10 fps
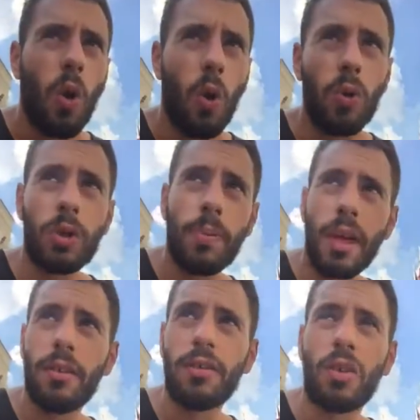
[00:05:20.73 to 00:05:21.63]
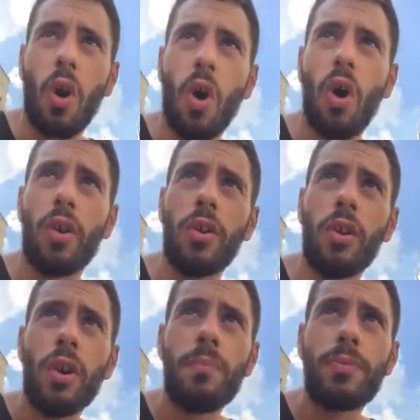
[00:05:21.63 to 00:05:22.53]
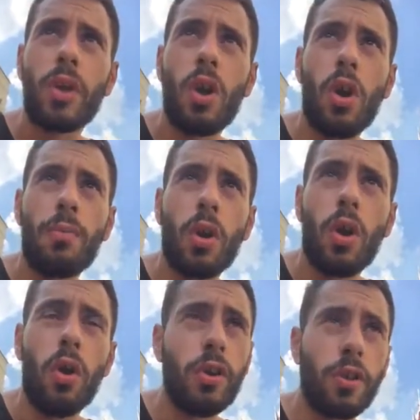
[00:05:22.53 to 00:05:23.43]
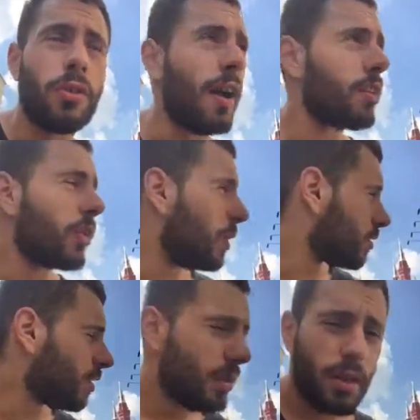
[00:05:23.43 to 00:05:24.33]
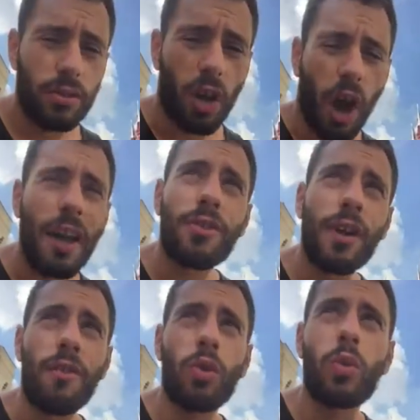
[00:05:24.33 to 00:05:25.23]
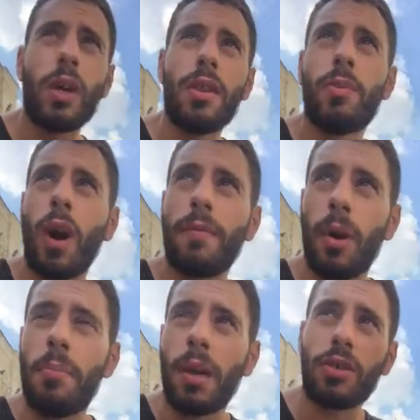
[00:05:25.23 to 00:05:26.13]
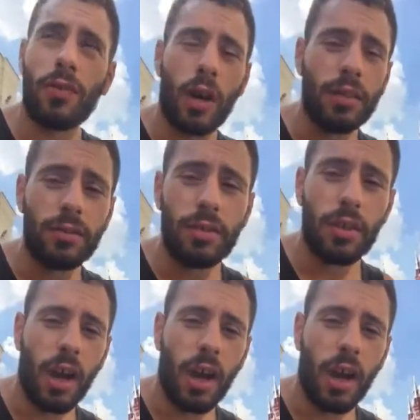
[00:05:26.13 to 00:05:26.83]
all depends on who you're traveling with. So I traveled with one of my best friends